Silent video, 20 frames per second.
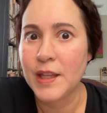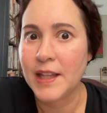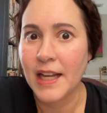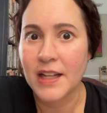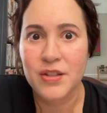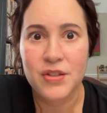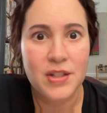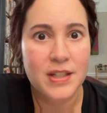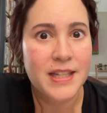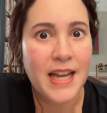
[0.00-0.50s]

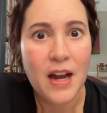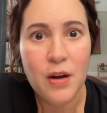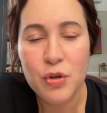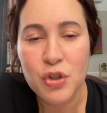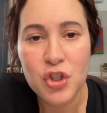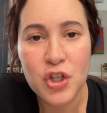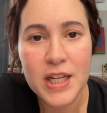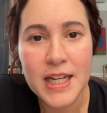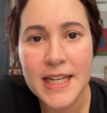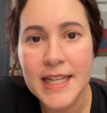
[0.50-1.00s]
That's just how
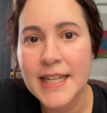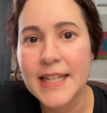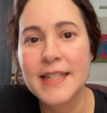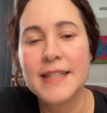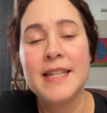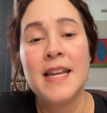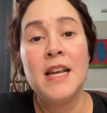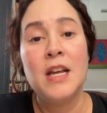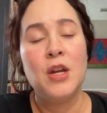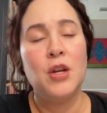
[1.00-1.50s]
she
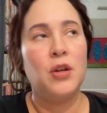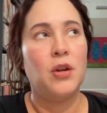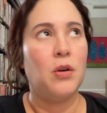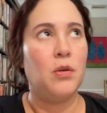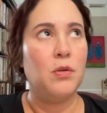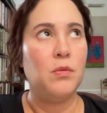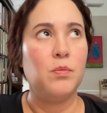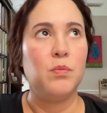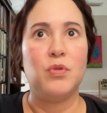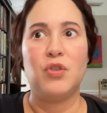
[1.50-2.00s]
is.
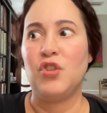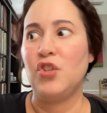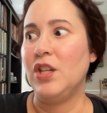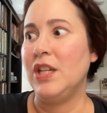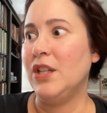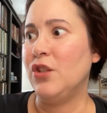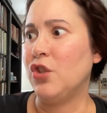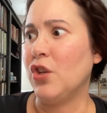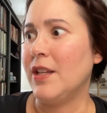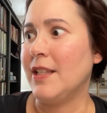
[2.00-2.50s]
Oh,
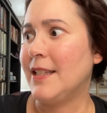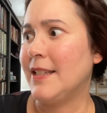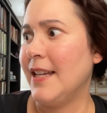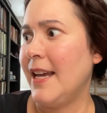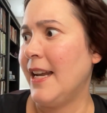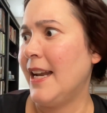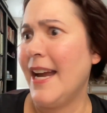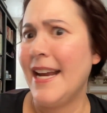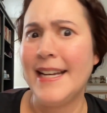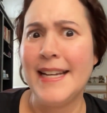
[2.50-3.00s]
she just
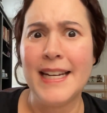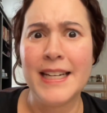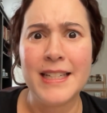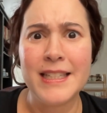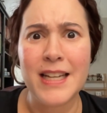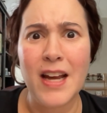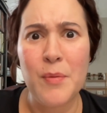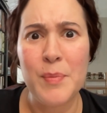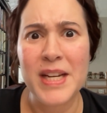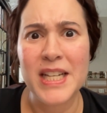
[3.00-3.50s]
said I need a
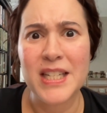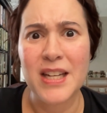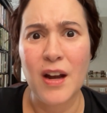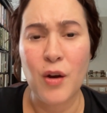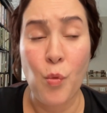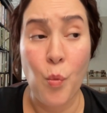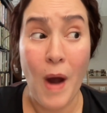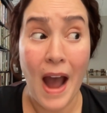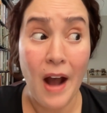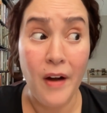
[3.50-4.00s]
tummy
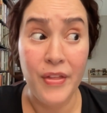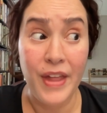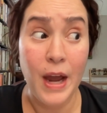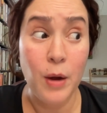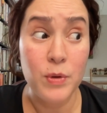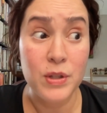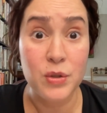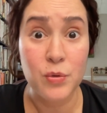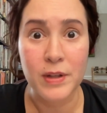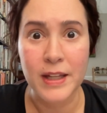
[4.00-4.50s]
tuck. Wow, that
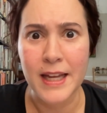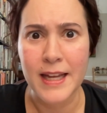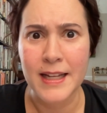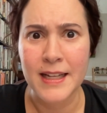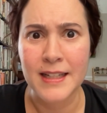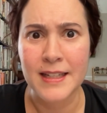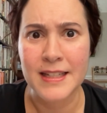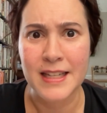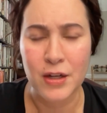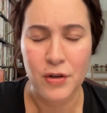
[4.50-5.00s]
was really
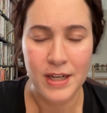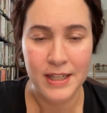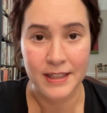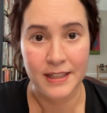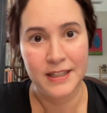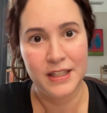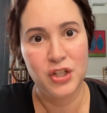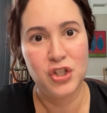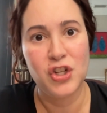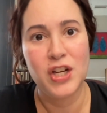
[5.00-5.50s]
inconsiderate.
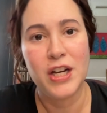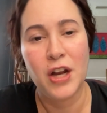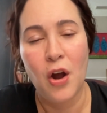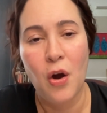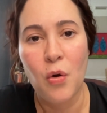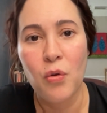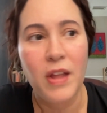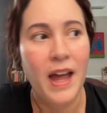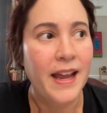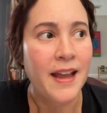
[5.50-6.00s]
Doesn't she
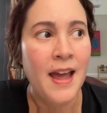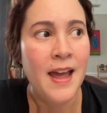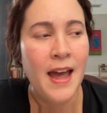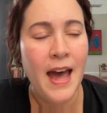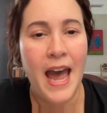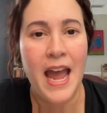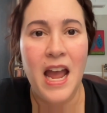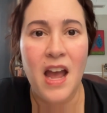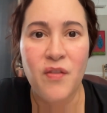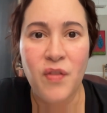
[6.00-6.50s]
know? Like,
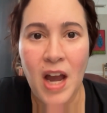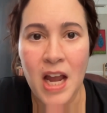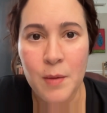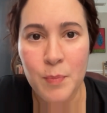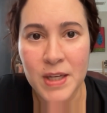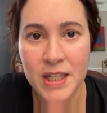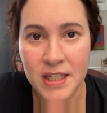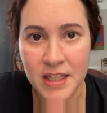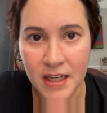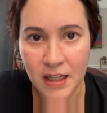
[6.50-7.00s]
I have
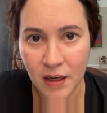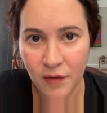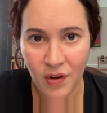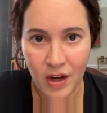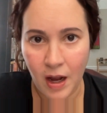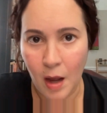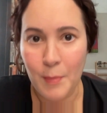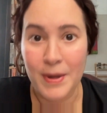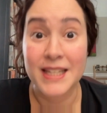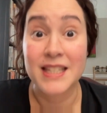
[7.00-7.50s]
IBD, and if I
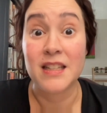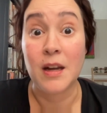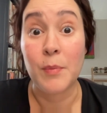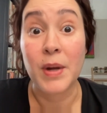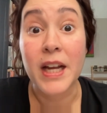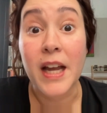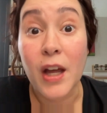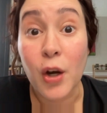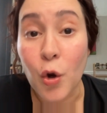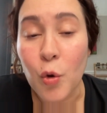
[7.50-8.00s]
got my
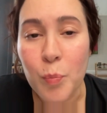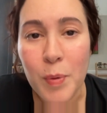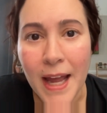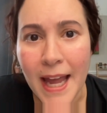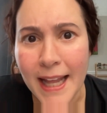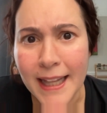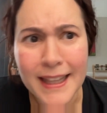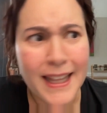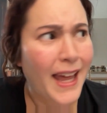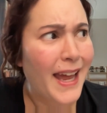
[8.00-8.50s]
stomach cut
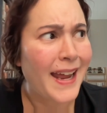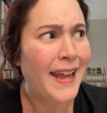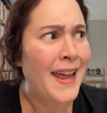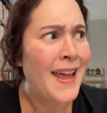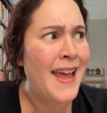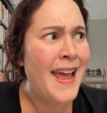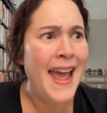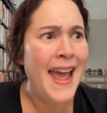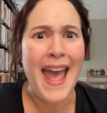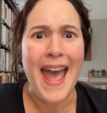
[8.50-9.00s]
open, like,
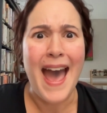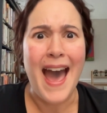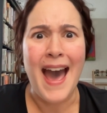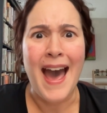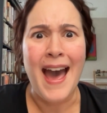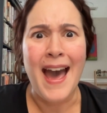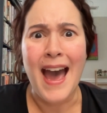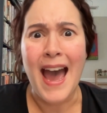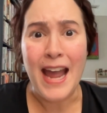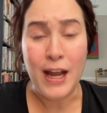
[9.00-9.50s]

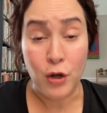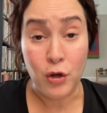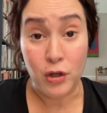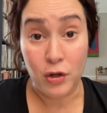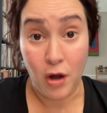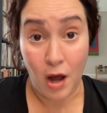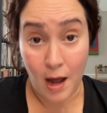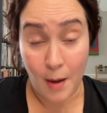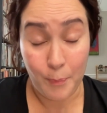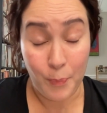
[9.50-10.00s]
I could
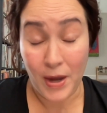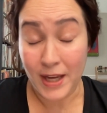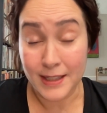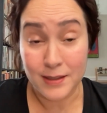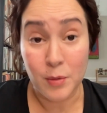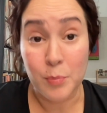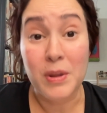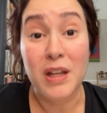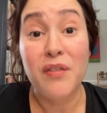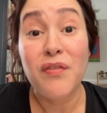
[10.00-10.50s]

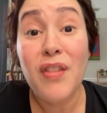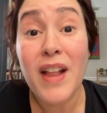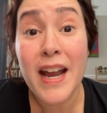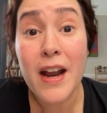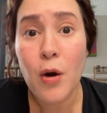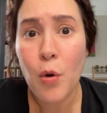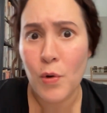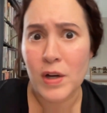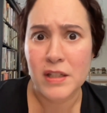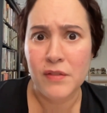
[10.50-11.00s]
possibly
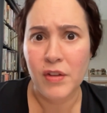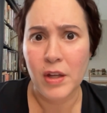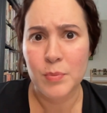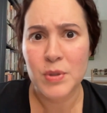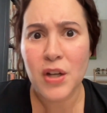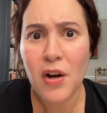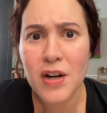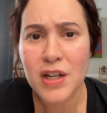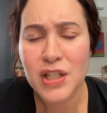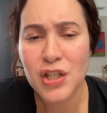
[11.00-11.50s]
flare or develop
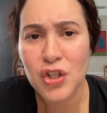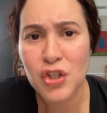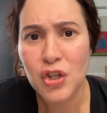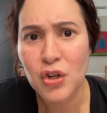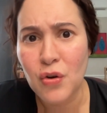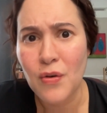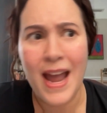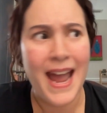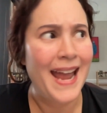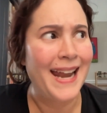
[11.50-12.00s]
scar
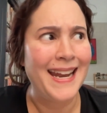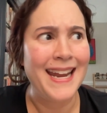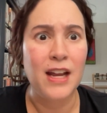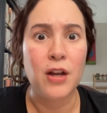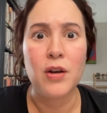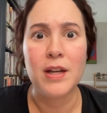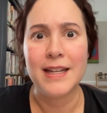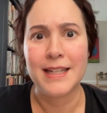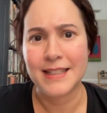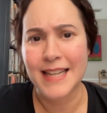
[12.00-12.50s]
tissue, and it
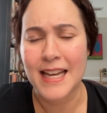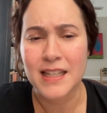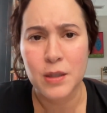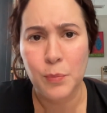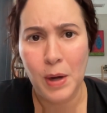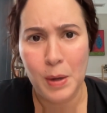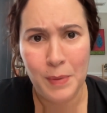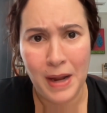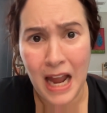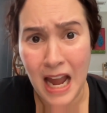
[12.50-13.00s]
could
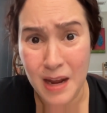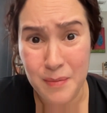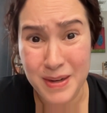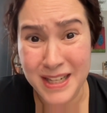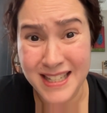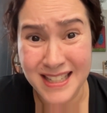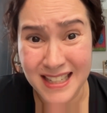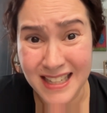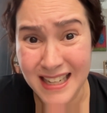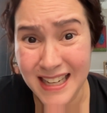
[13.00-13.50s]
exacerbate my
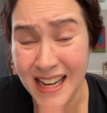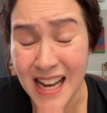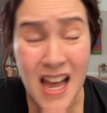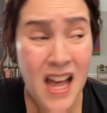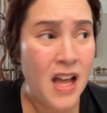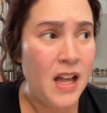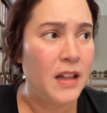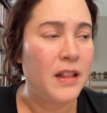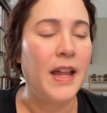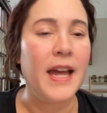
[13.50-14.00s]
IBD.
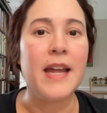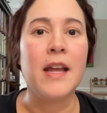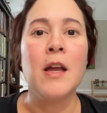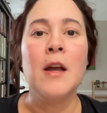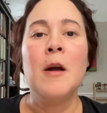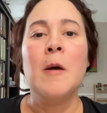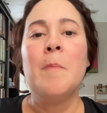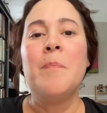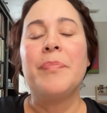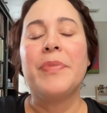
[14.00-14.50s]
Like,
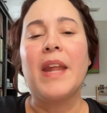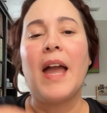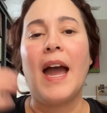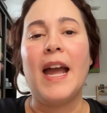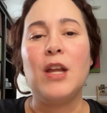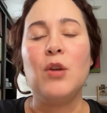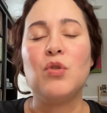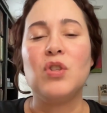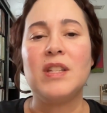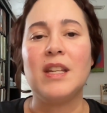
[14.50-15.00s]
I
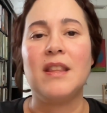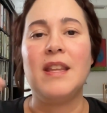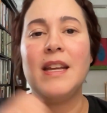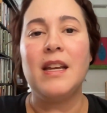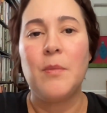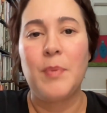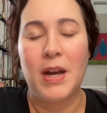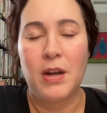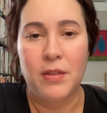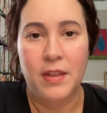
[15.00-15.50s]
used to think
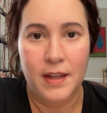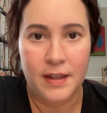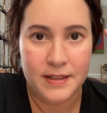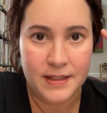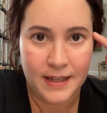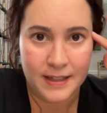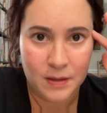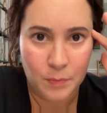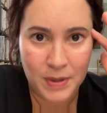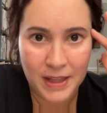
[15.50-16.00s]
about these
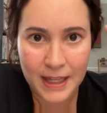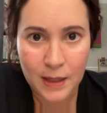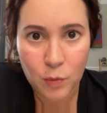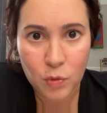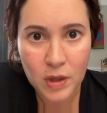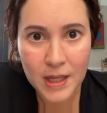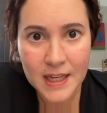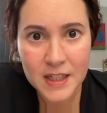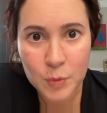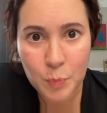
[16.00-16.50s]
things and be
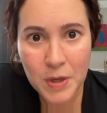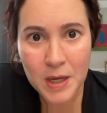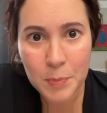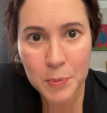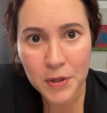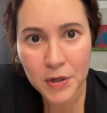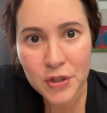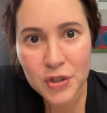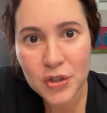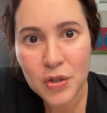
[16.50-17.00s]
like, these
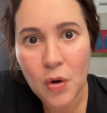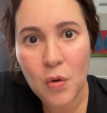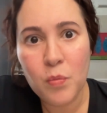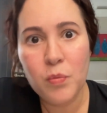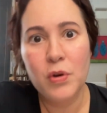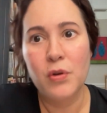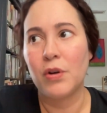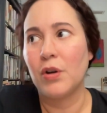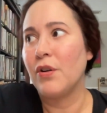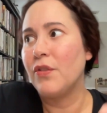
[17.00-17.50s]
people are so
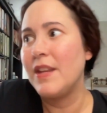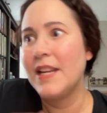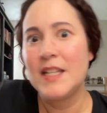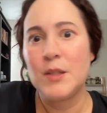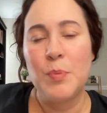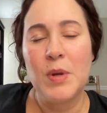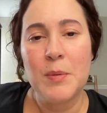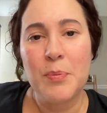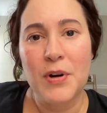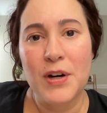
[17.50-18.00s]
rude, or these
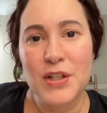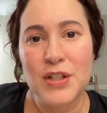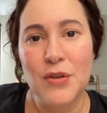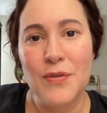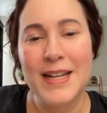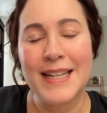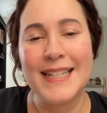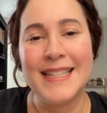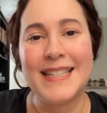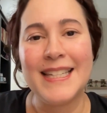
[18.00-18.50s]
people are so
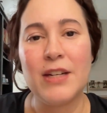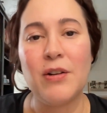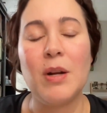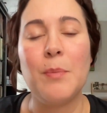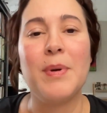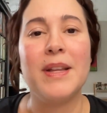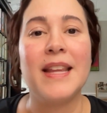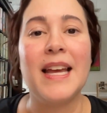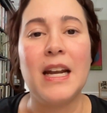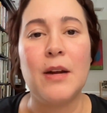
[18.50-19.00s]
inconsiderate.
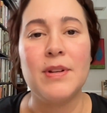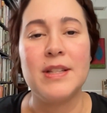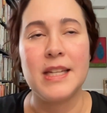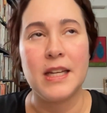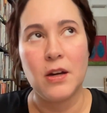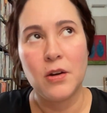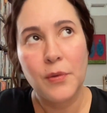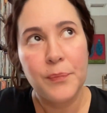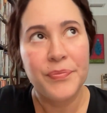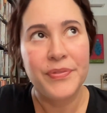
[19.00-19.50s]
But then I would
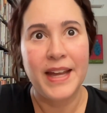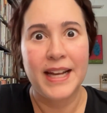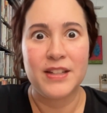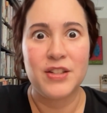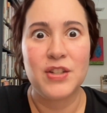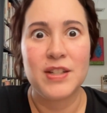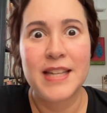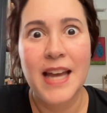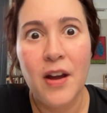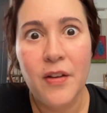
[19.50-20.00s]
say, oh, that's
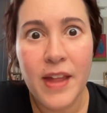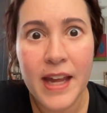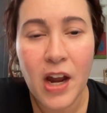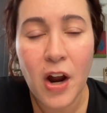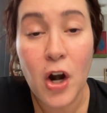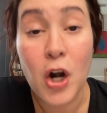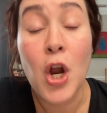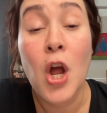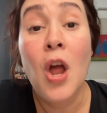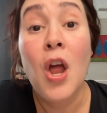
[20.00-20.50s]
just how they
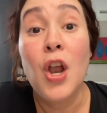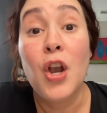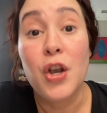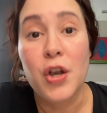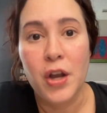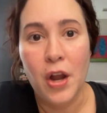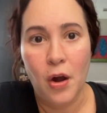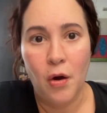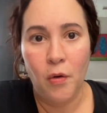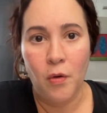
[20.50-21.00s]
are.
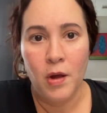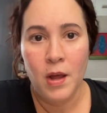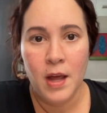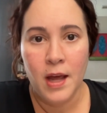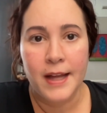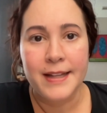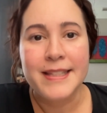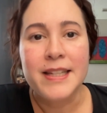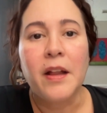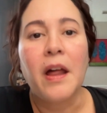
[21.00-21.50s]
No,
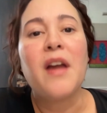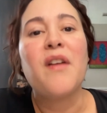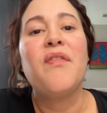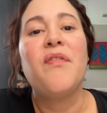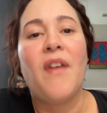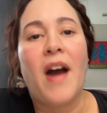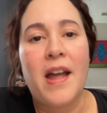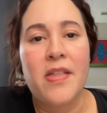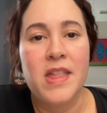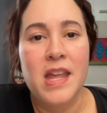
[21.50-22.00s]
until I
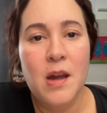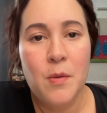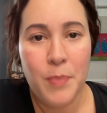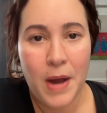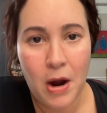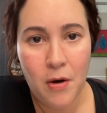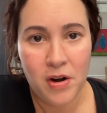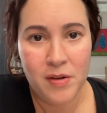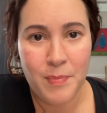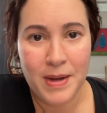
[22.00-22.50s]
finally
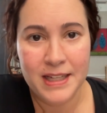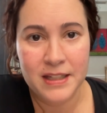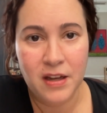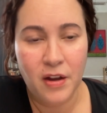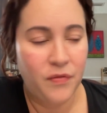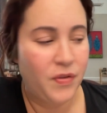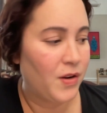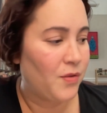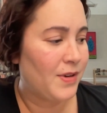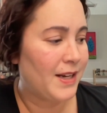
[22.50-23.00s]
empowered
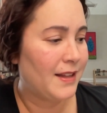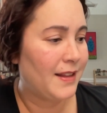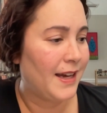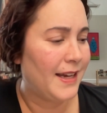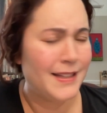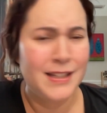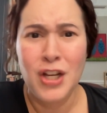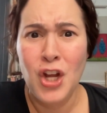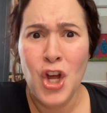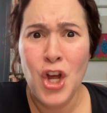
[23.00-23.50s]
myself and
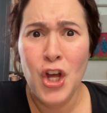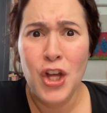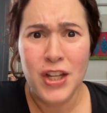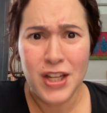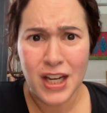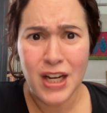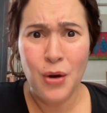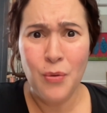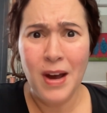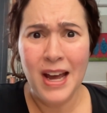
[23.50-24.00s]
realized,
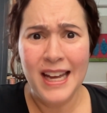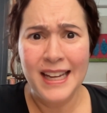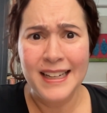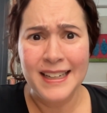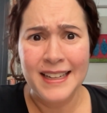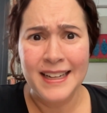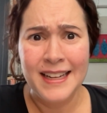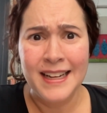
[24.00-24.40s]
you know what?